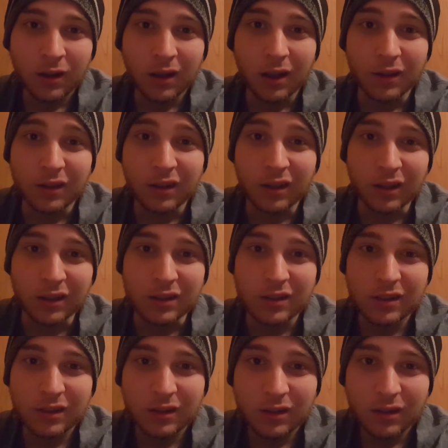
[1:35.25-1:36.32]
I think
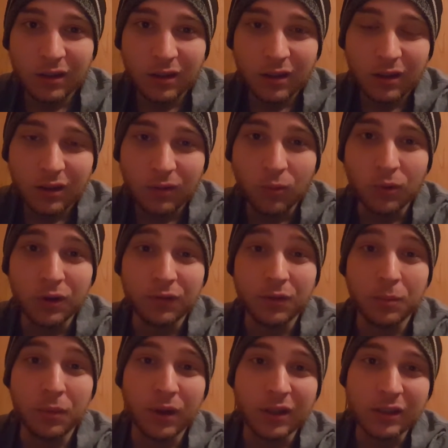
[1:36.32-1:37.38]
it's one of the
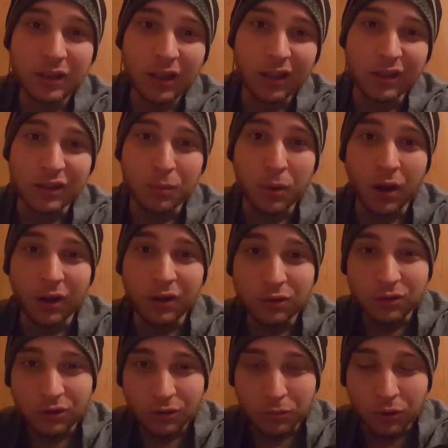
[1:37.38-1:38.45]
best things about
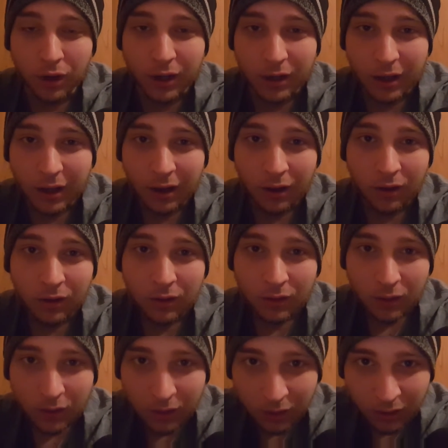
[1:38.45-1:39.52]
YouTube right now.
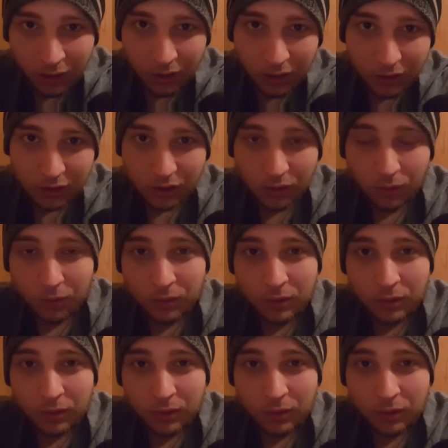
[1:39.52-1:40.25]
It's the